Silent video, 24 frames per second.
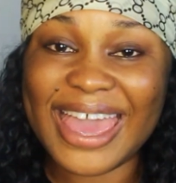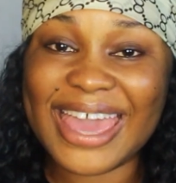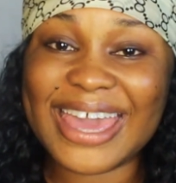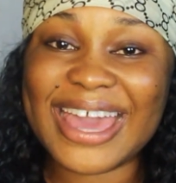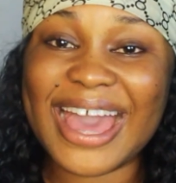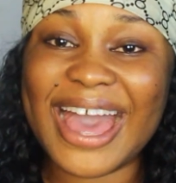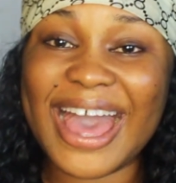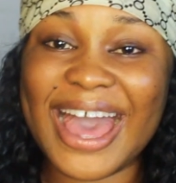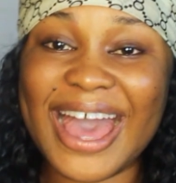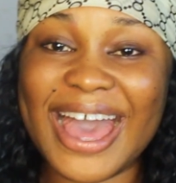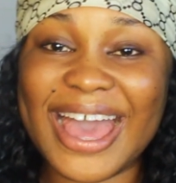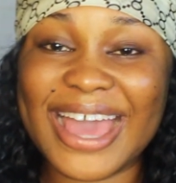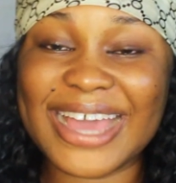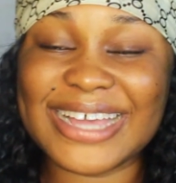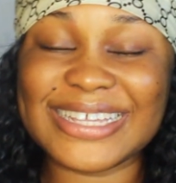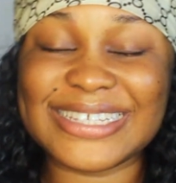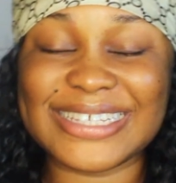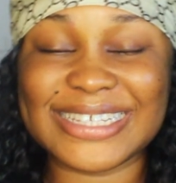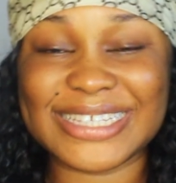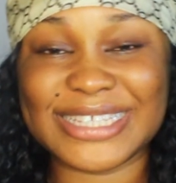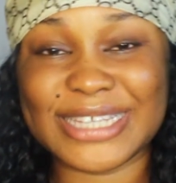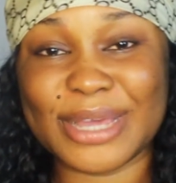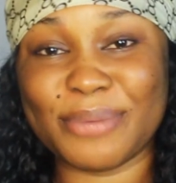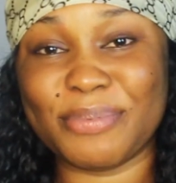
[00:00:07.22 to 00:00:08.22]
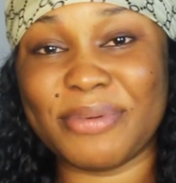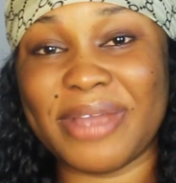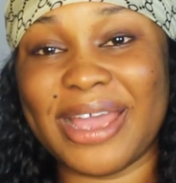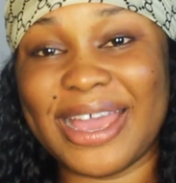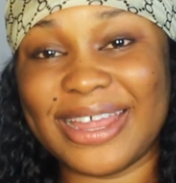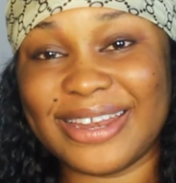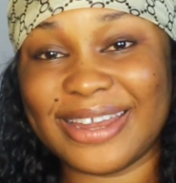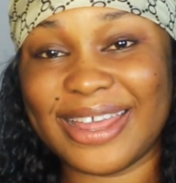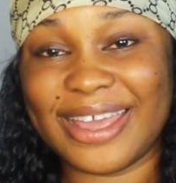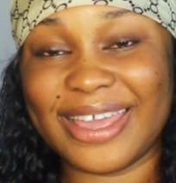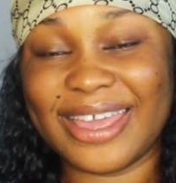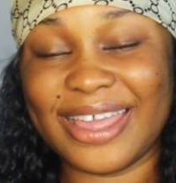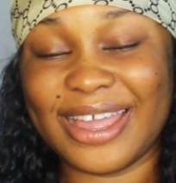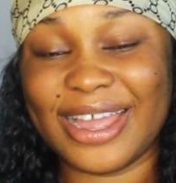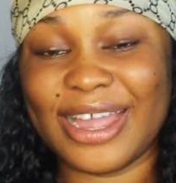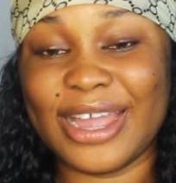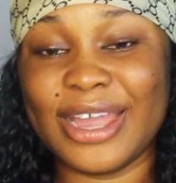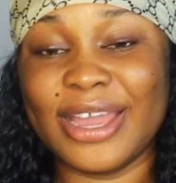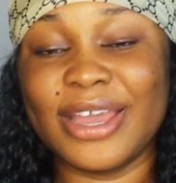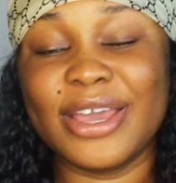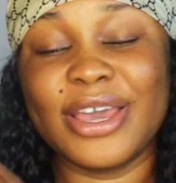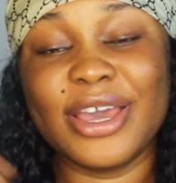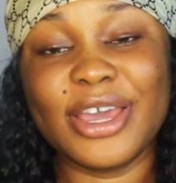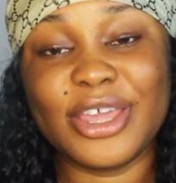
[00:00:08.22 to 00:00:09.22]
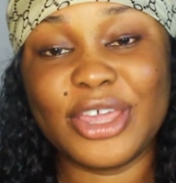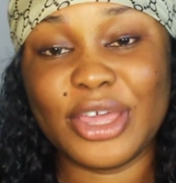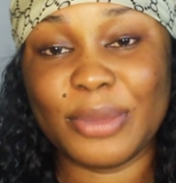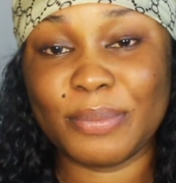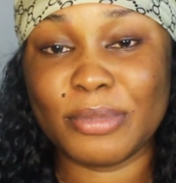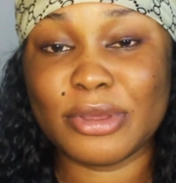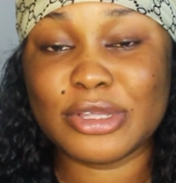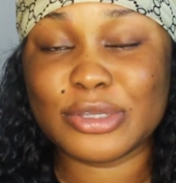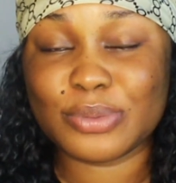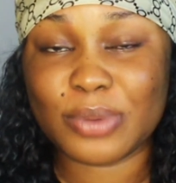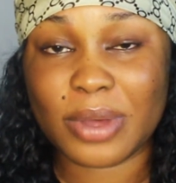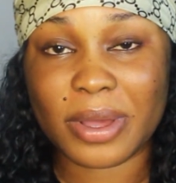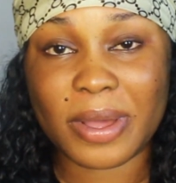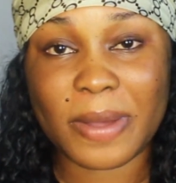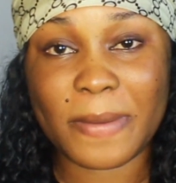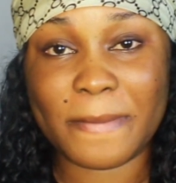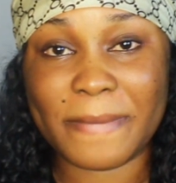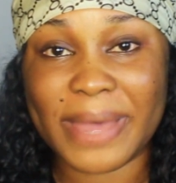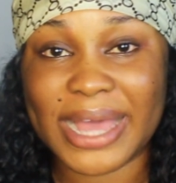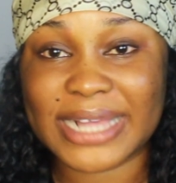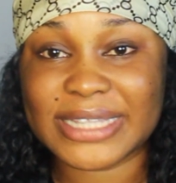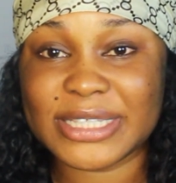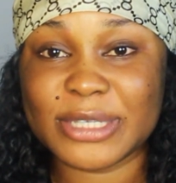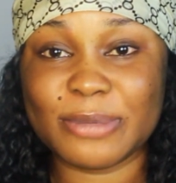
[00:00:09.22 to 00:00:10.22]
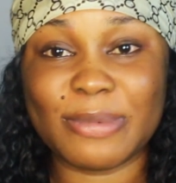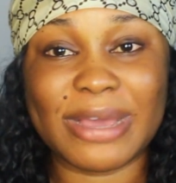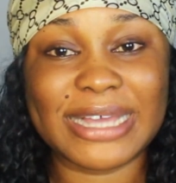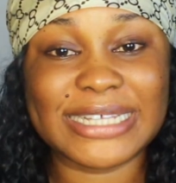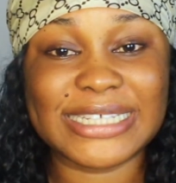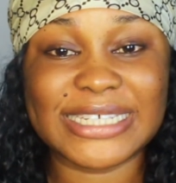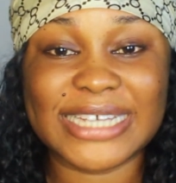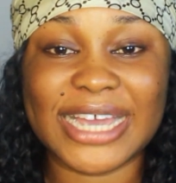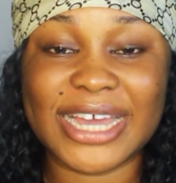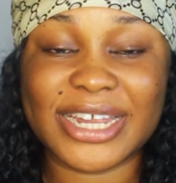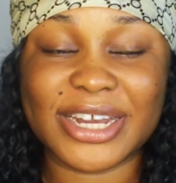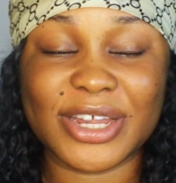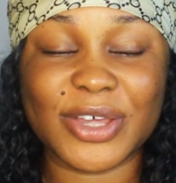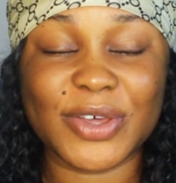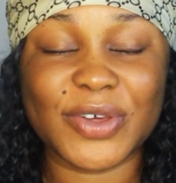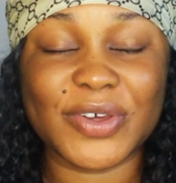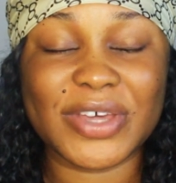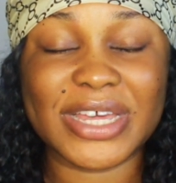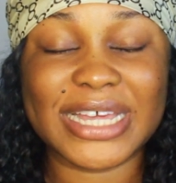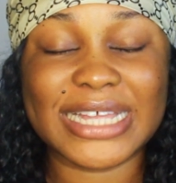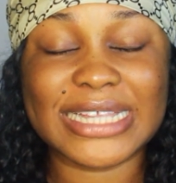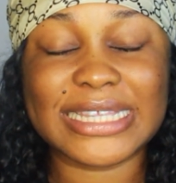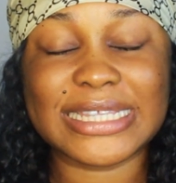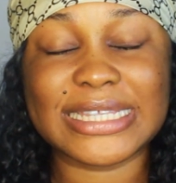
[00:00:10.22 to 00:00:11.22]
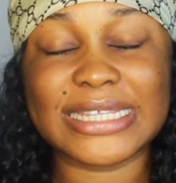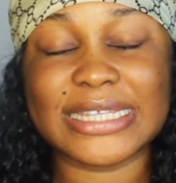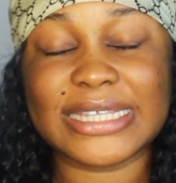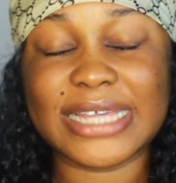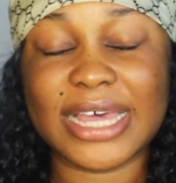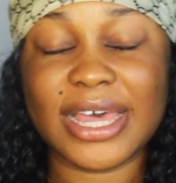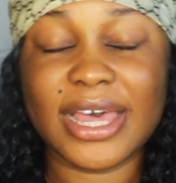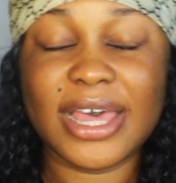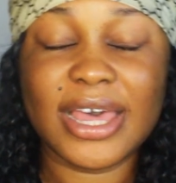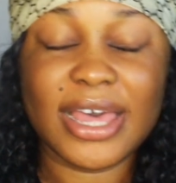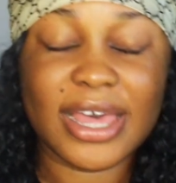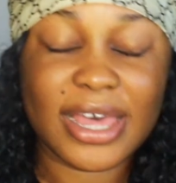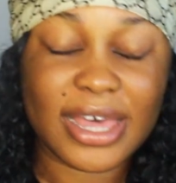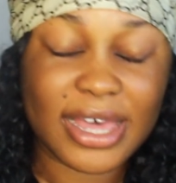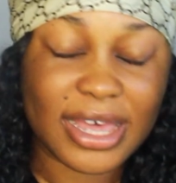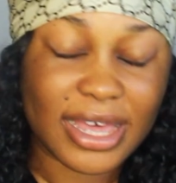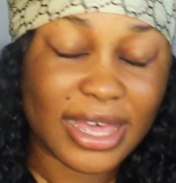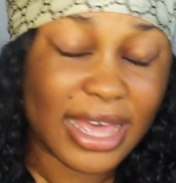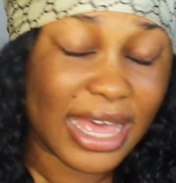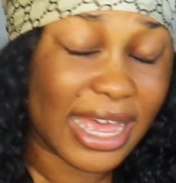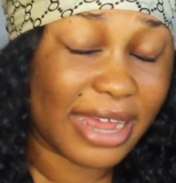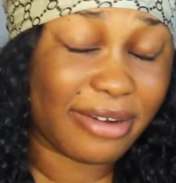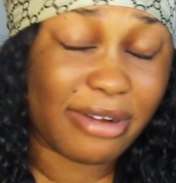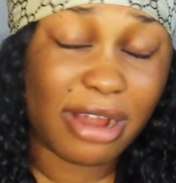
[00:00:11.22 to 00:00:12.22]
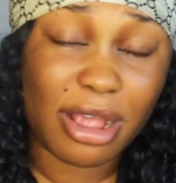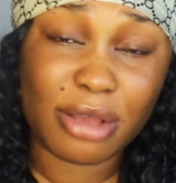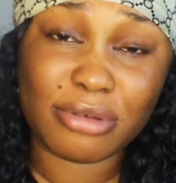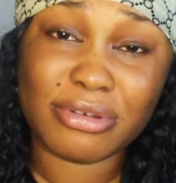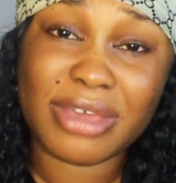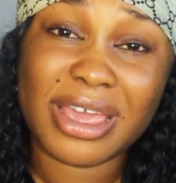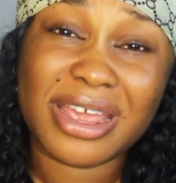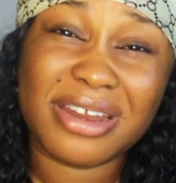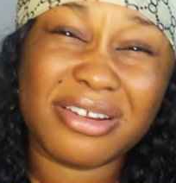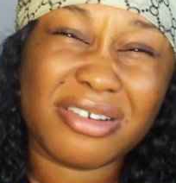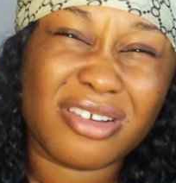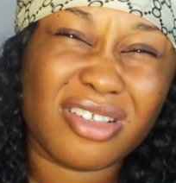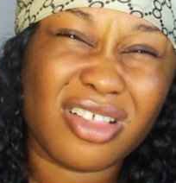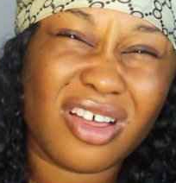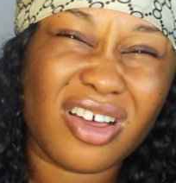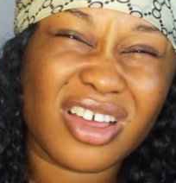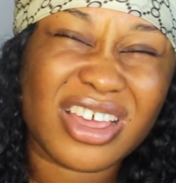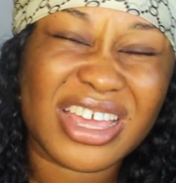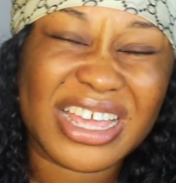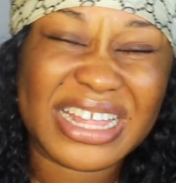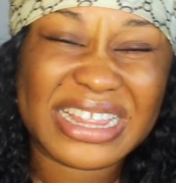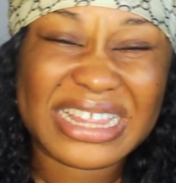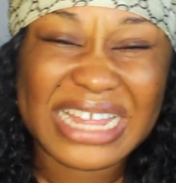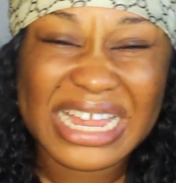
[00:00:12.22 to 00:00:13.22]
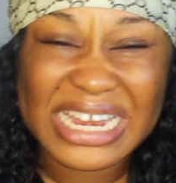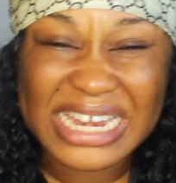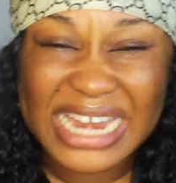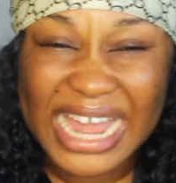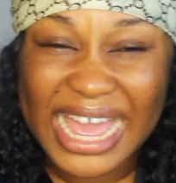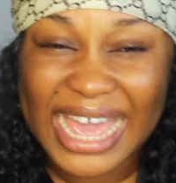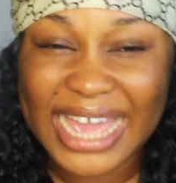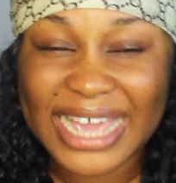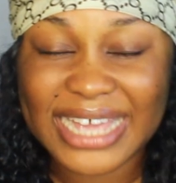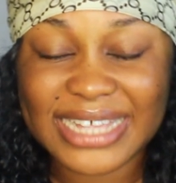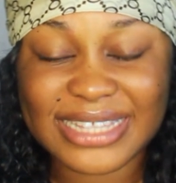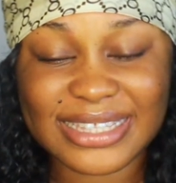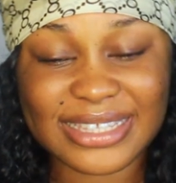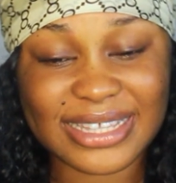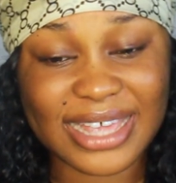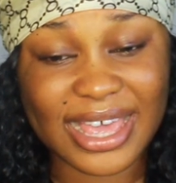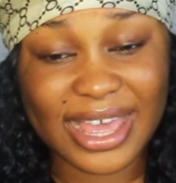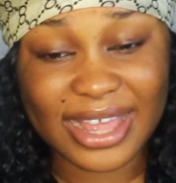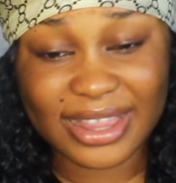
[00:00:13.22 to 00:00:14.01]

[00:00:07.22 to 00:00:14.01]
Hey guys, it's Deborah here. You're most welcome back to my channel. It's around 8 o'clock in the night.